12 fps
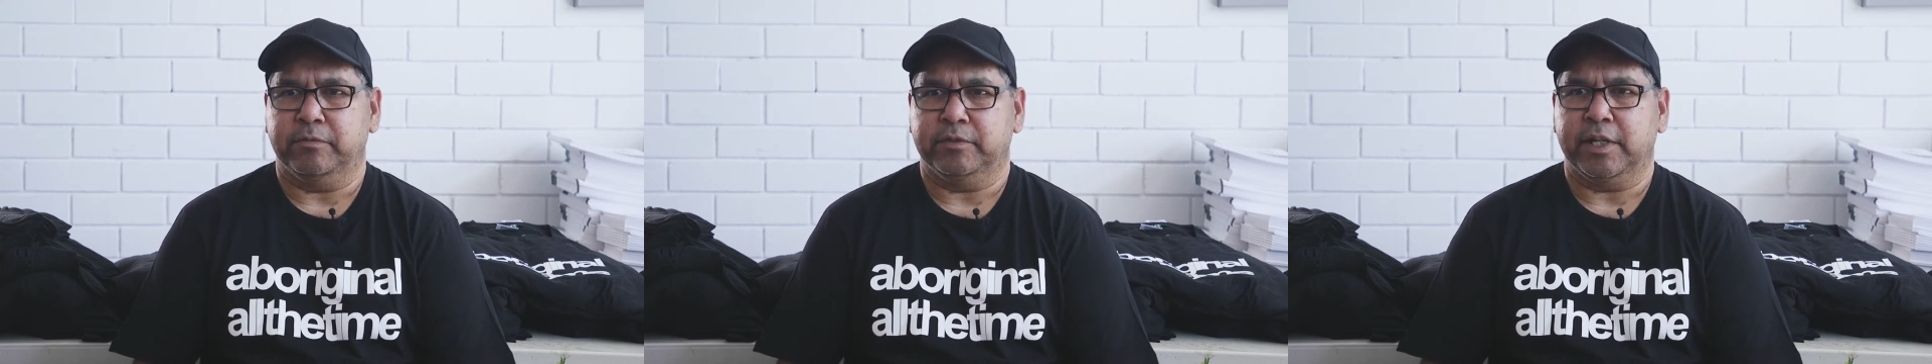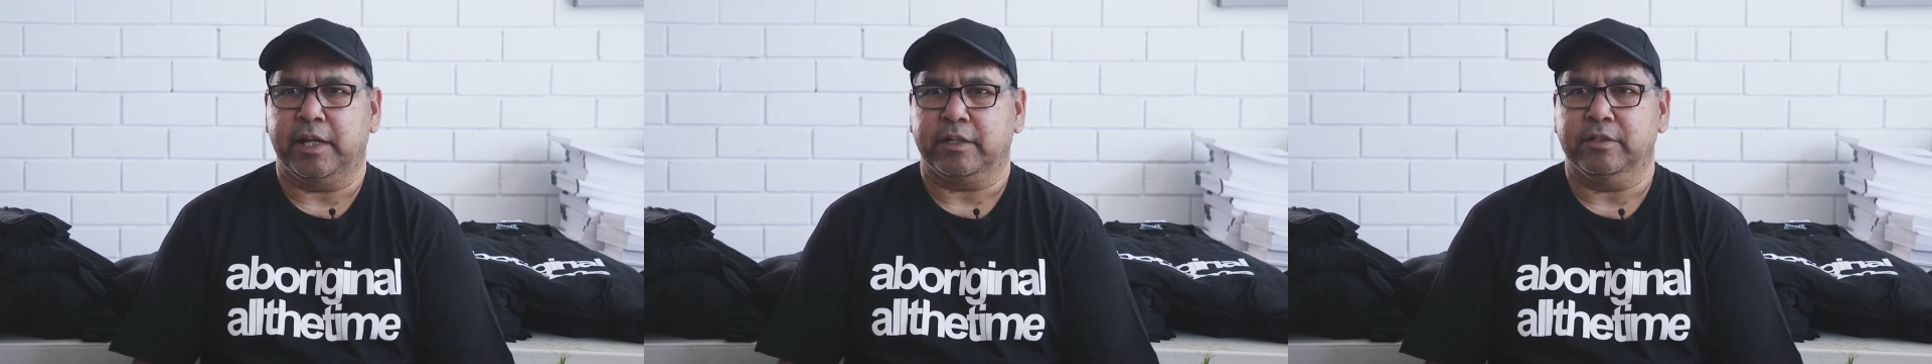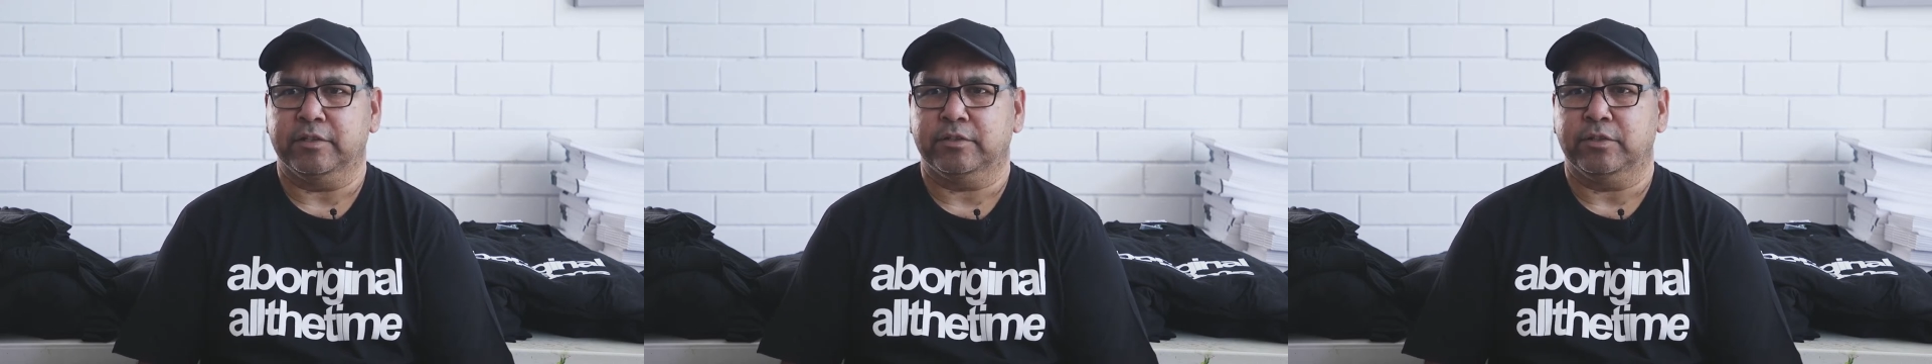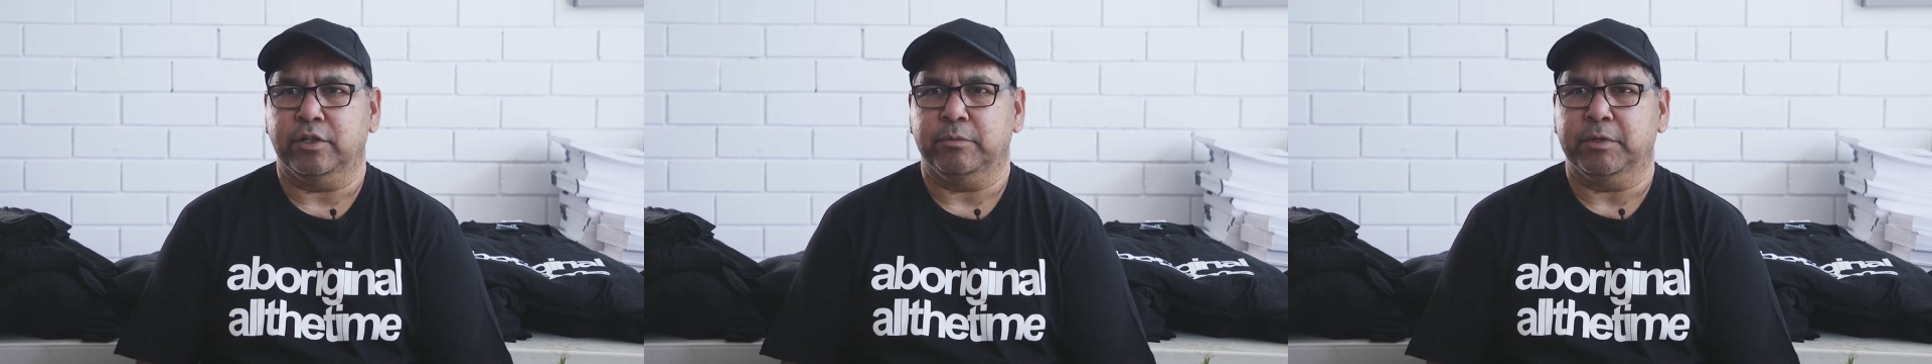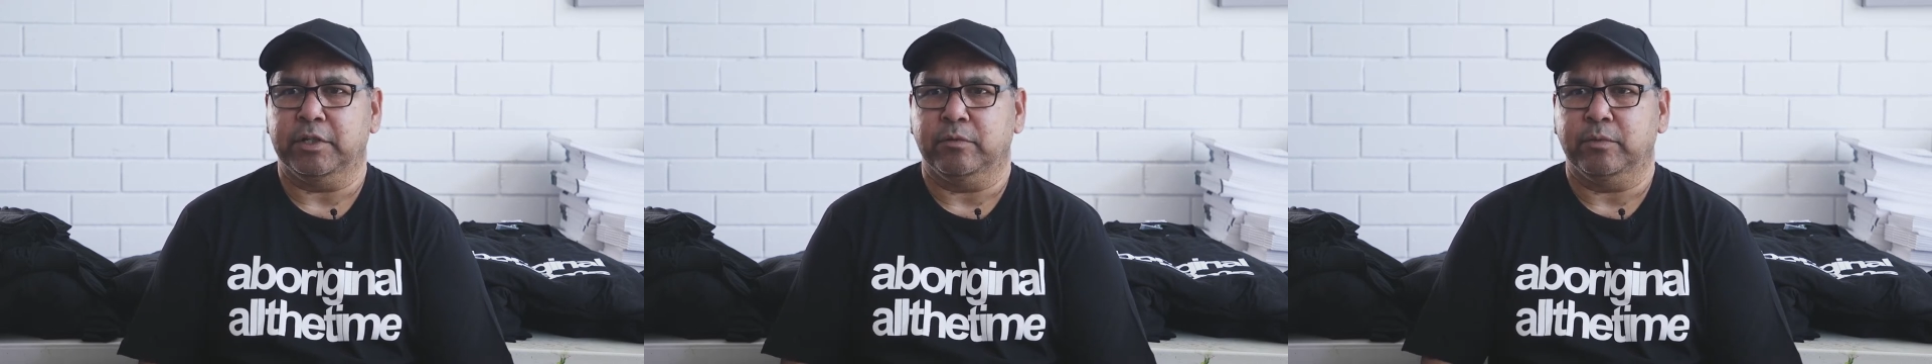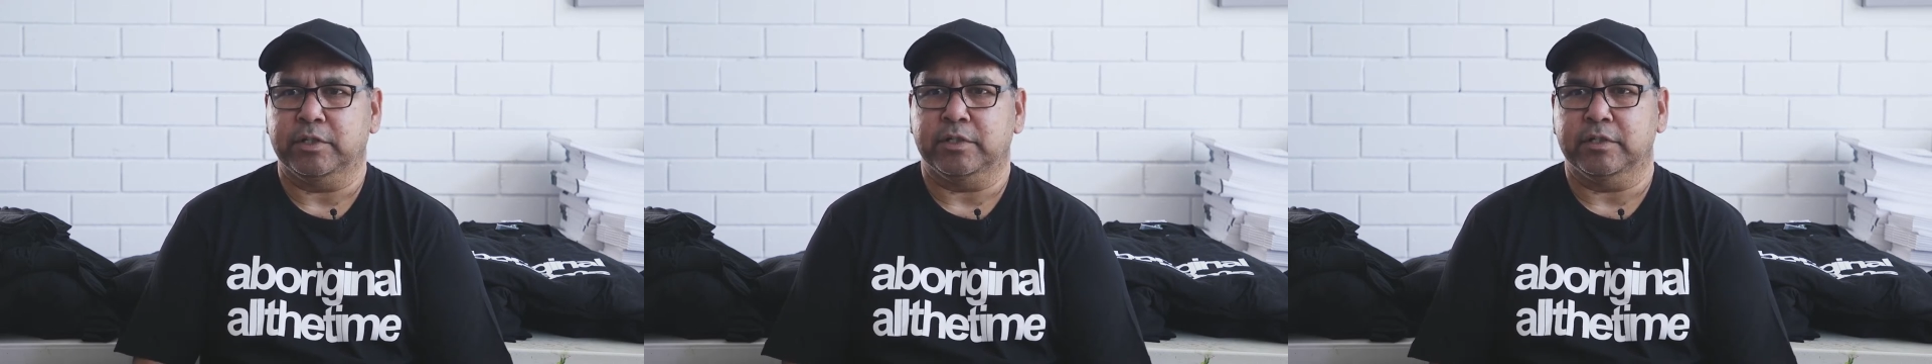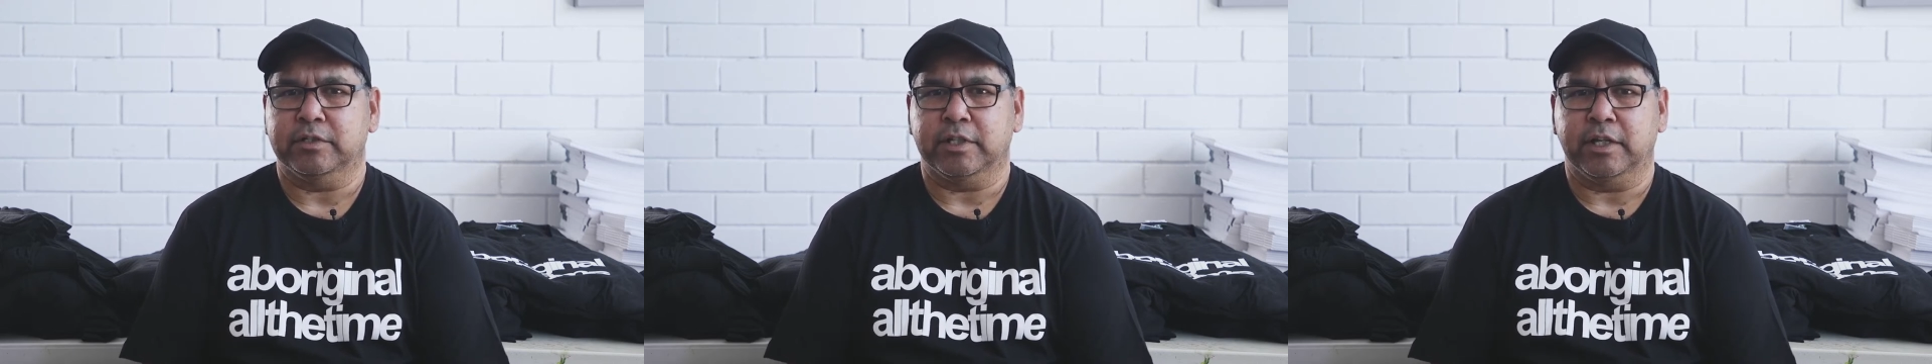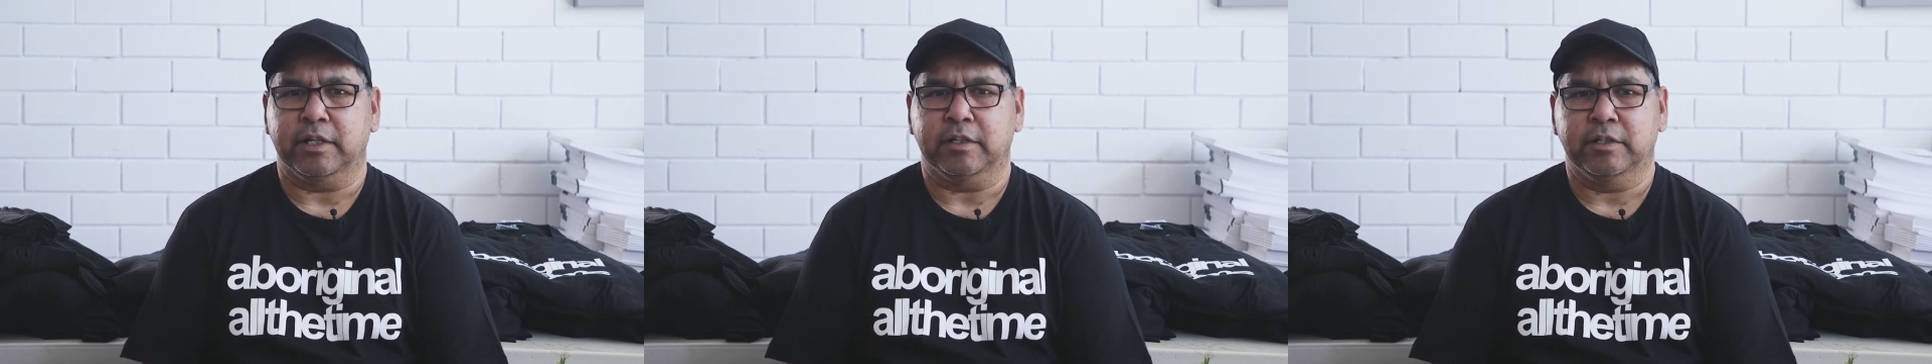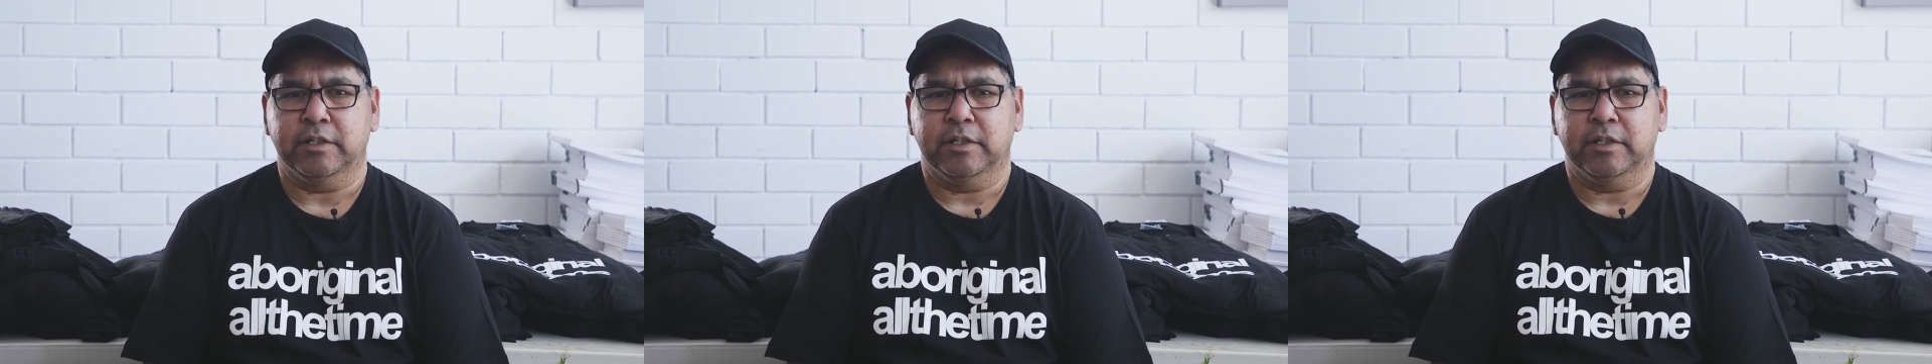Dark and Disturbing, which is a